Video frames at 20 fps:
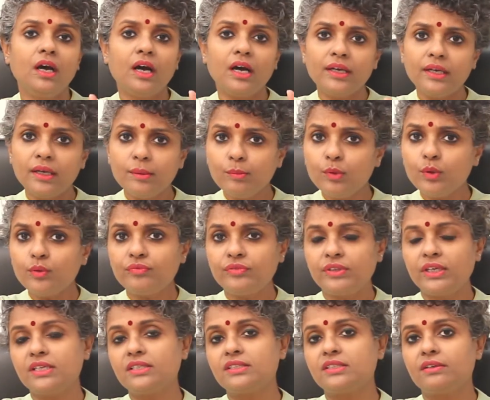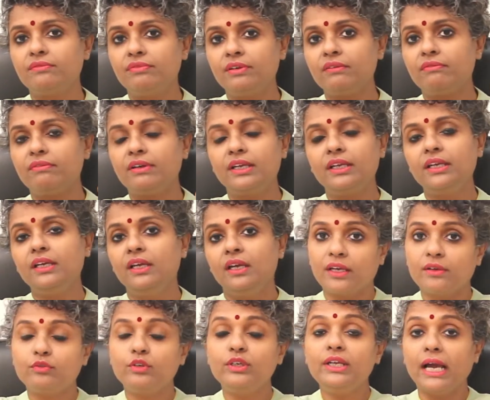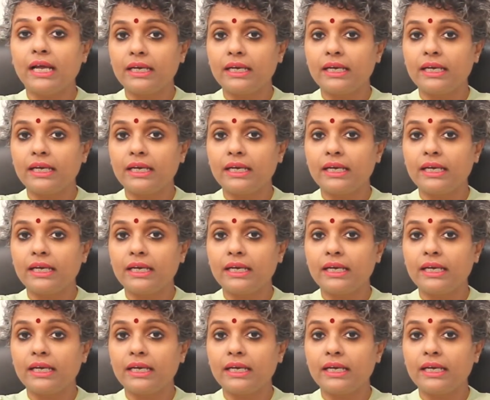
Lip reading: a number of things that we're very carefully